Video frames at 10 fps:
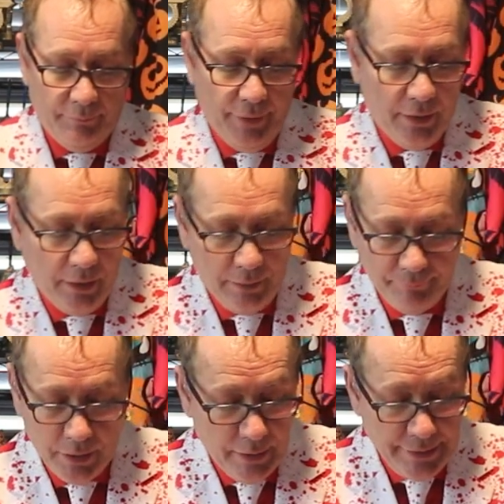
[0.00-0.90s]
But
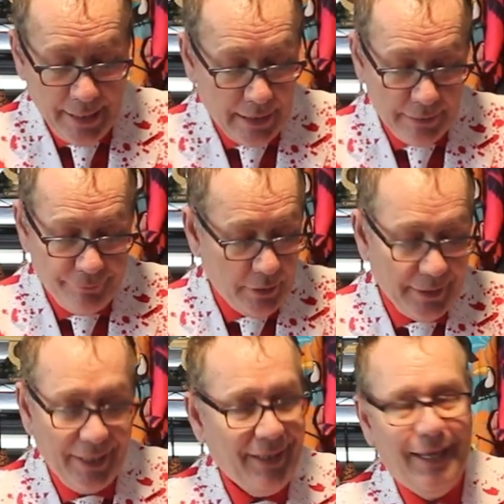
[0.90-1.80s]
um, yeah, if it,
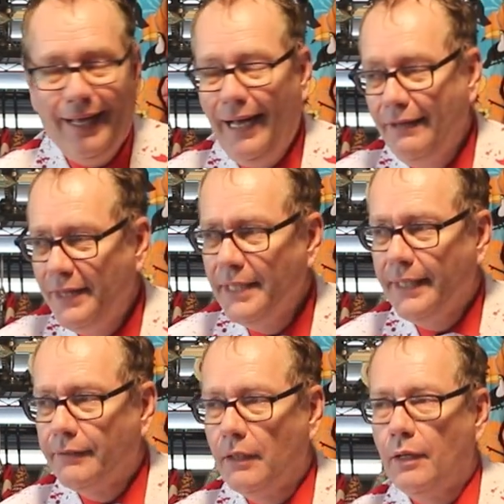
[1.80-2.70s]
it, I think
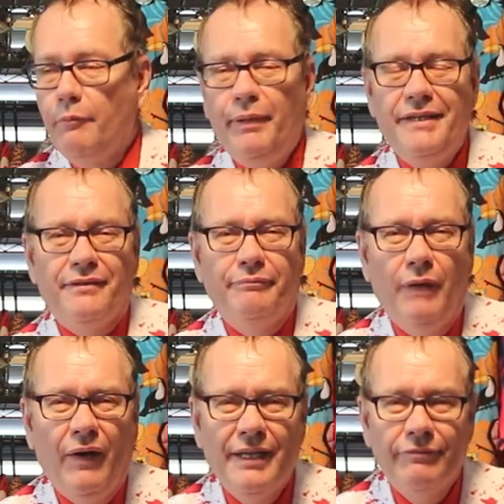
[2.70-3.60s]
it's a lot of peace of
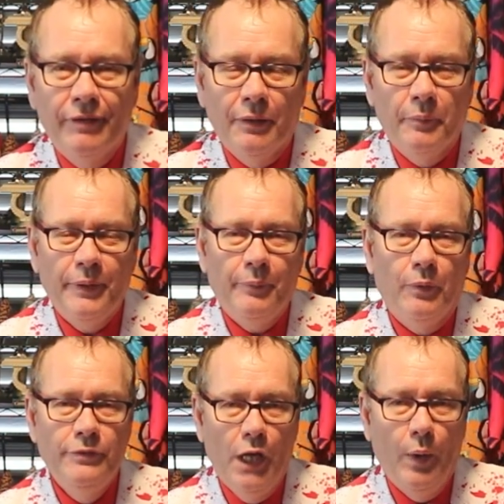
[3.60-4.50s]
mind for a lot of
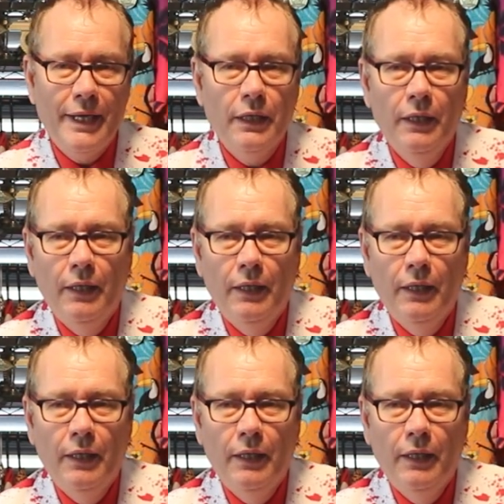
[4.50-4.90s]
people, knowing